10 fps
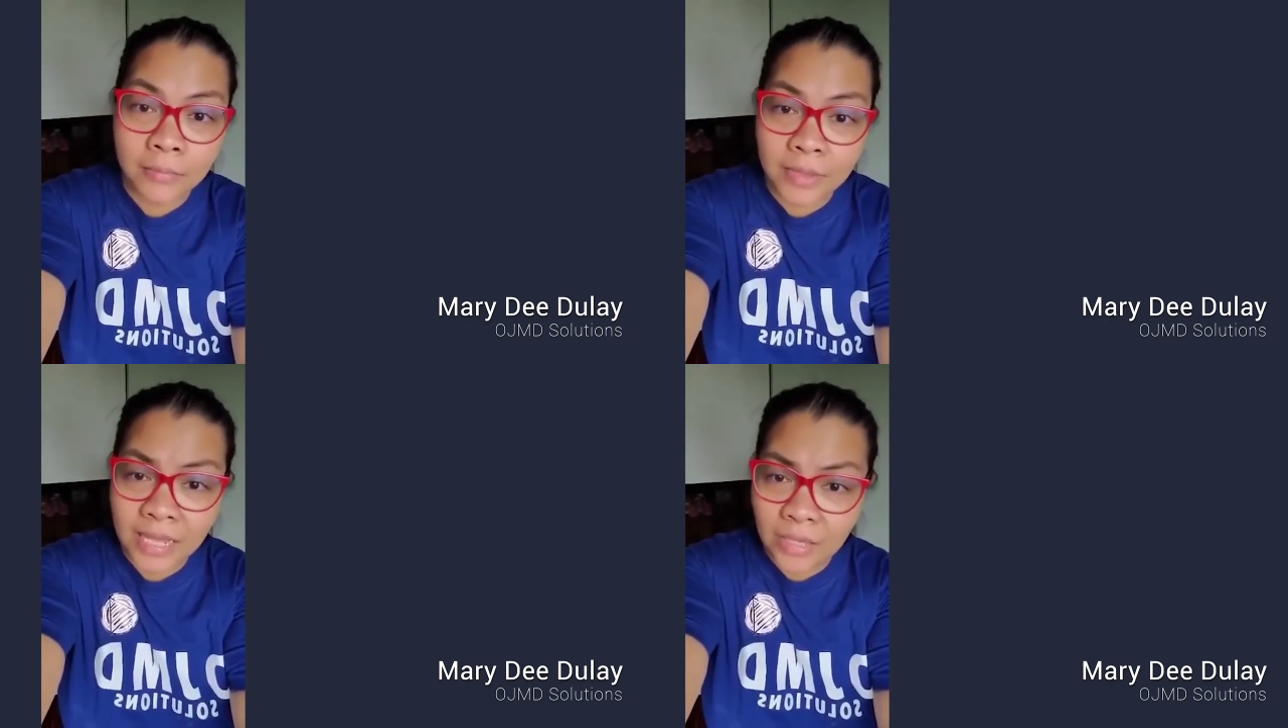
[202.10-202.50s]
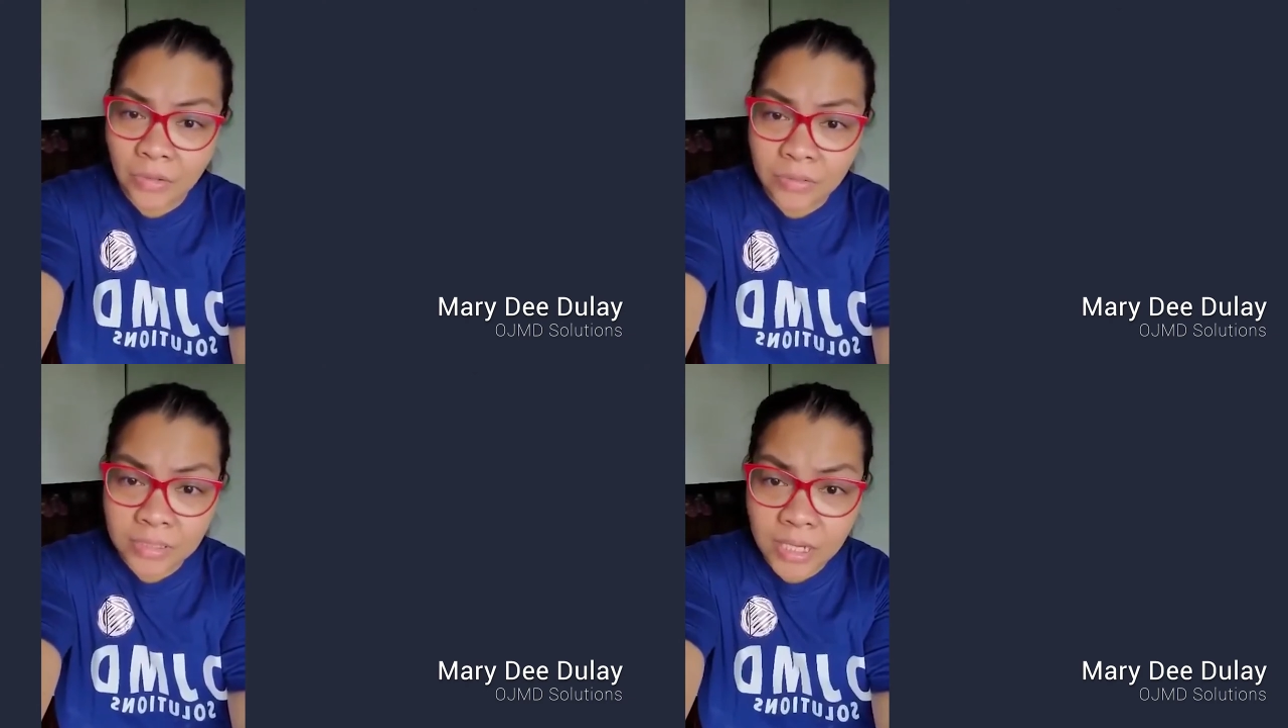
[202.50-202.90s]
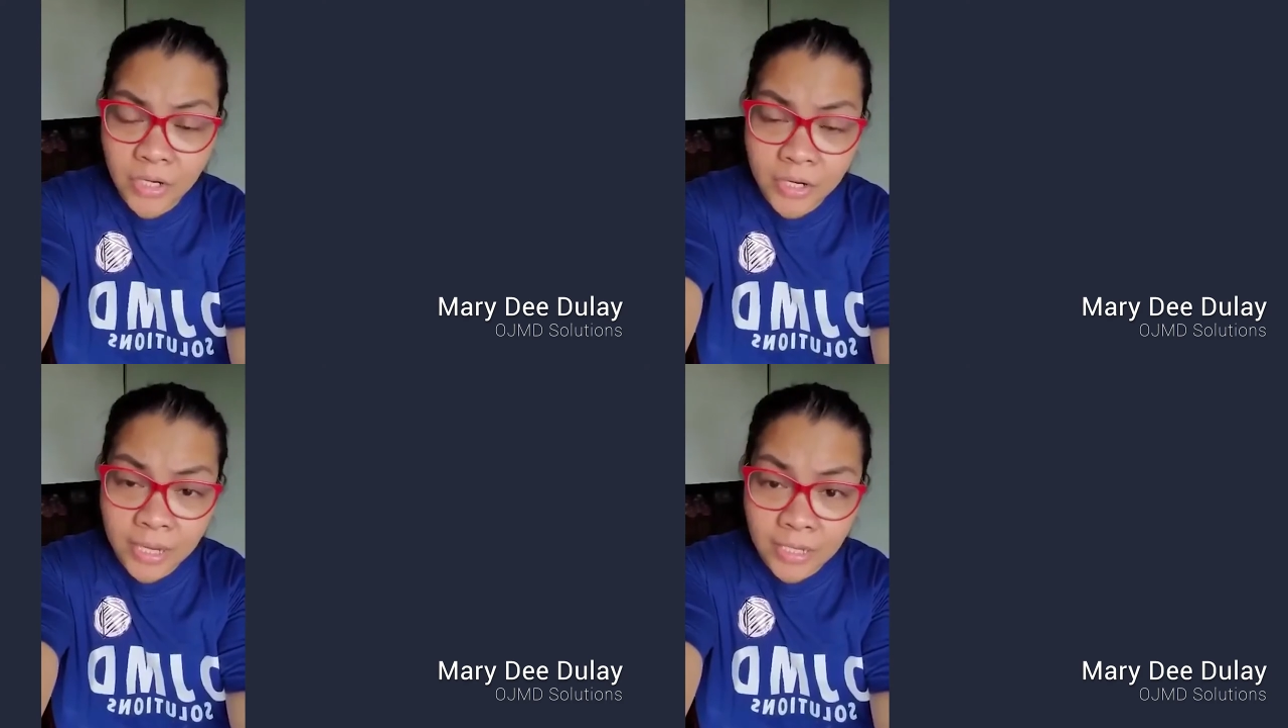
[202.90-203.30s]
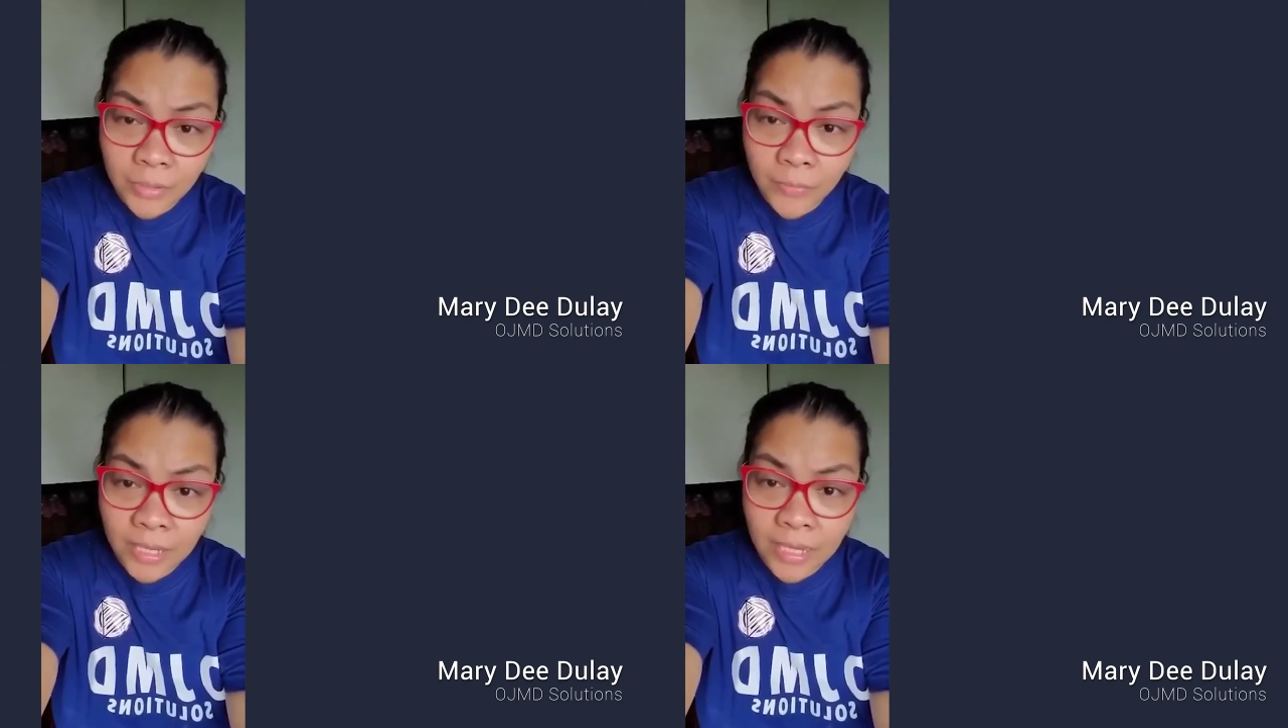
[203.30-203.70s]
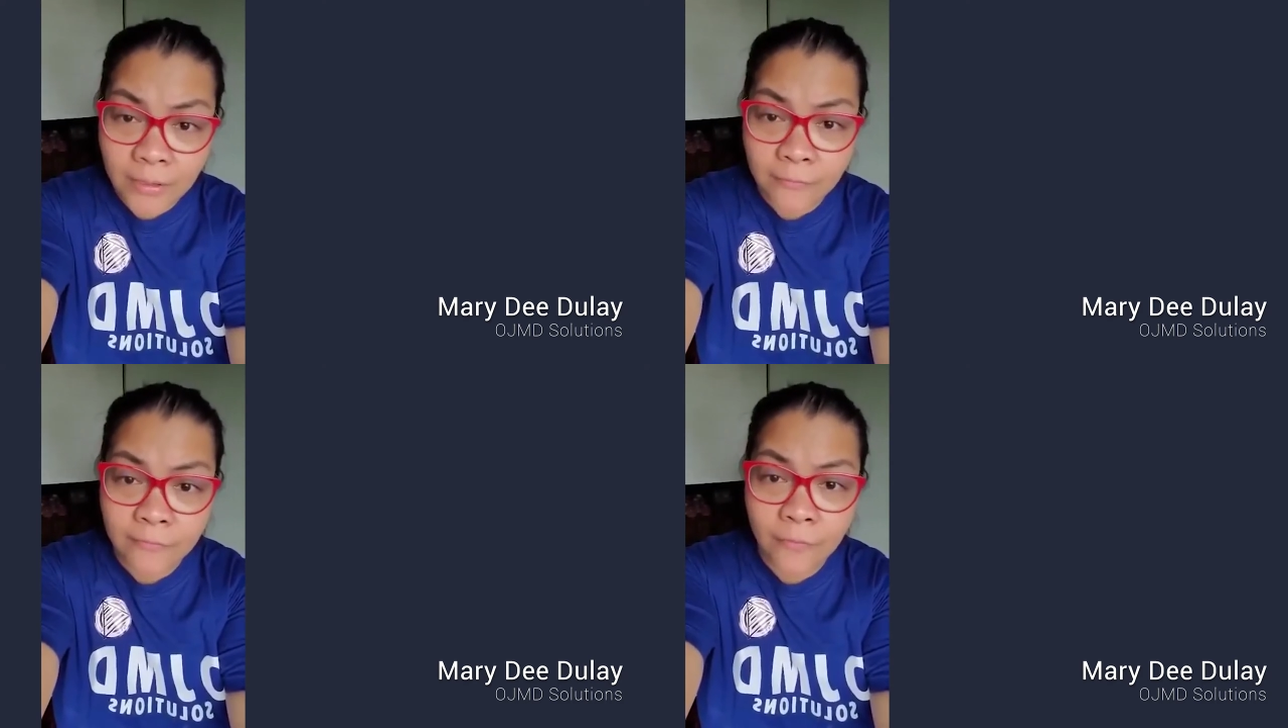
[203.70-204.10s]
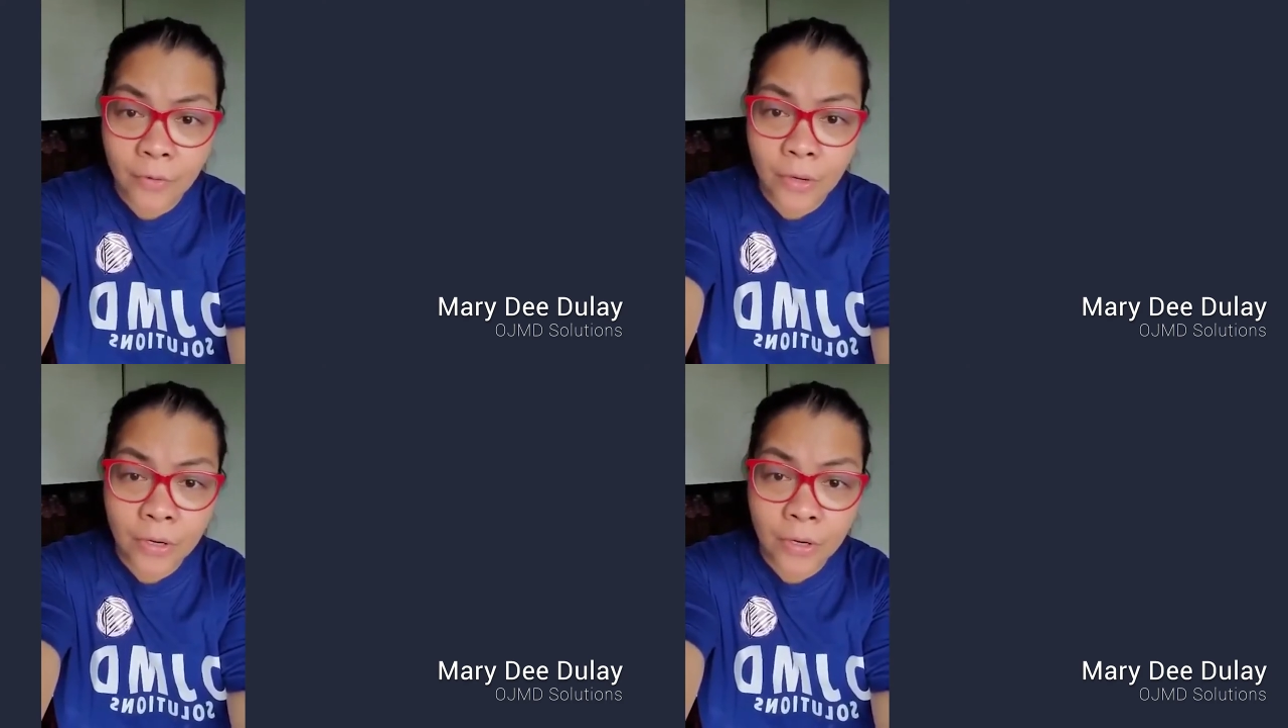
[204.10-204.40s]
Thank you, Seller Gateway, for